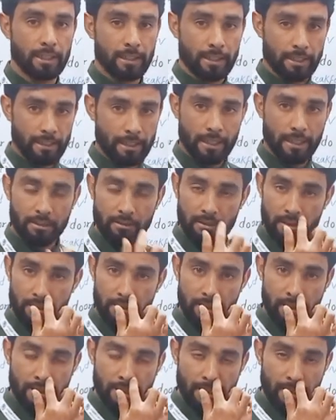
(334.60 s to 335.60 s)

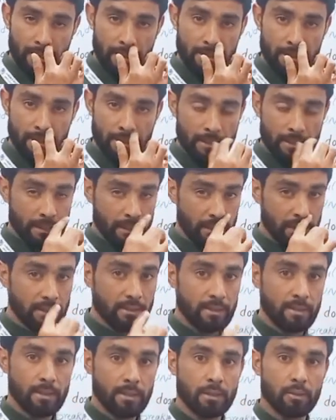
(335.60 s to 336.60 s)
career, and he
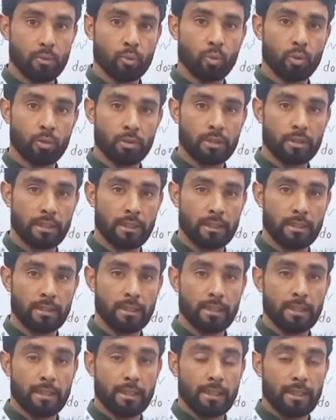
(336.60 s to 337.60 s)
is
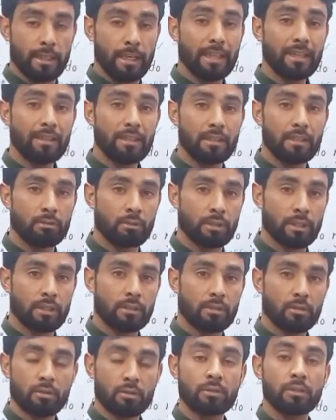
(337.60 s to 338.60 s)
working in the
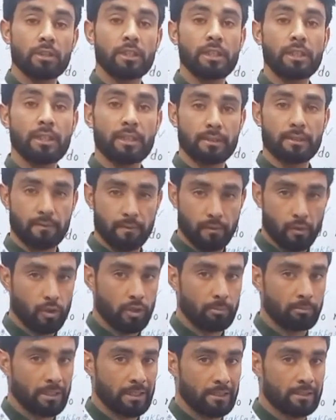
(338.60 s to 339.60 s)
UN only for a
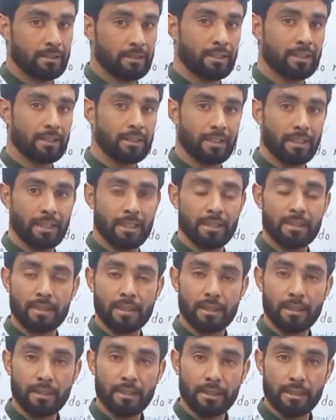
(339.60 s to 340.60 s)
month. It's
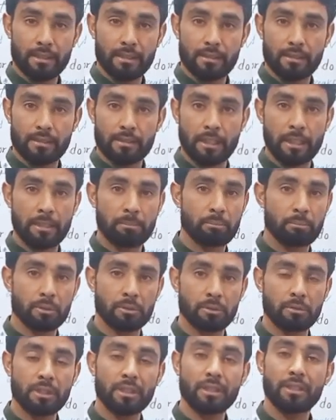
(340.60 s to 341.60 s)
a
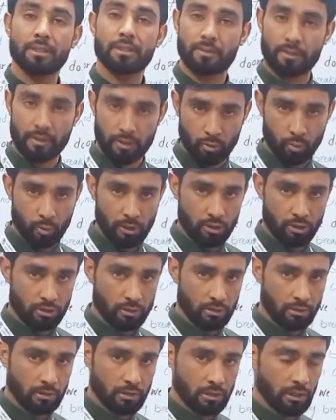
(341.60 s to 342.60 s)
temporary
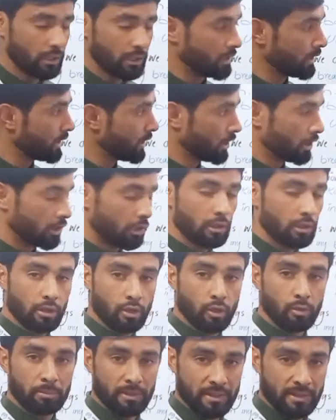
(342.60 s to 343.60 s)
situation.
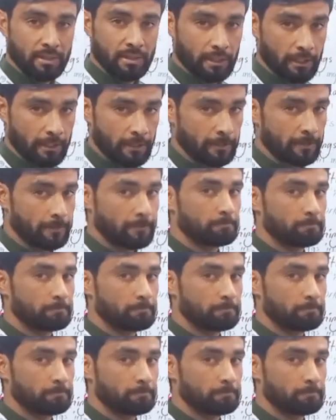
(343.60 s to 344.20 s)
Hope it's clear.